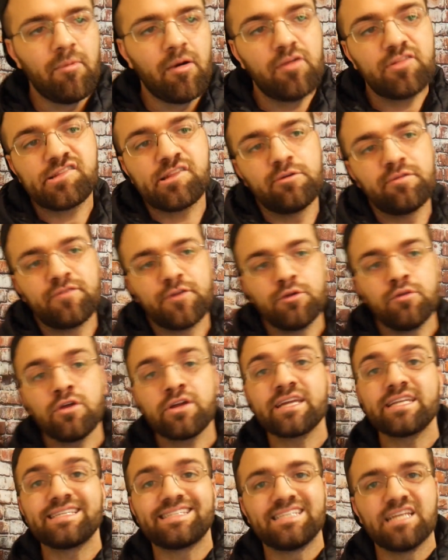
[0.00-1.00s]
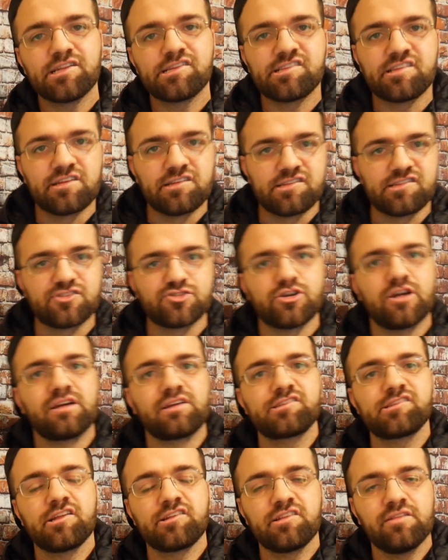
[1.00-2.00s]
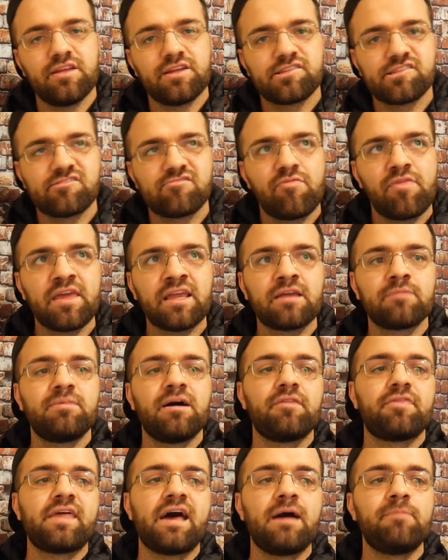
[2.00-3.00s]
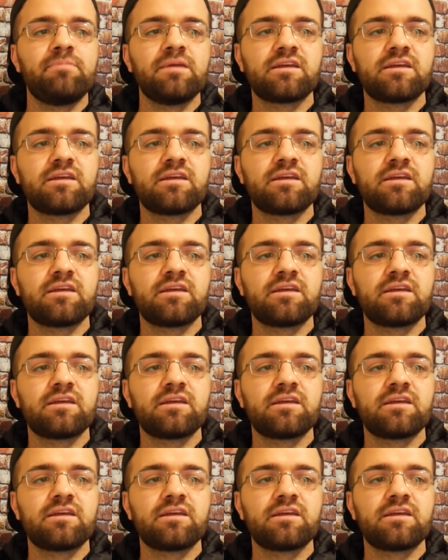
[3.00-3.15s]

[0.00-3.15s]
So if you look at distance strikes, let's think about that,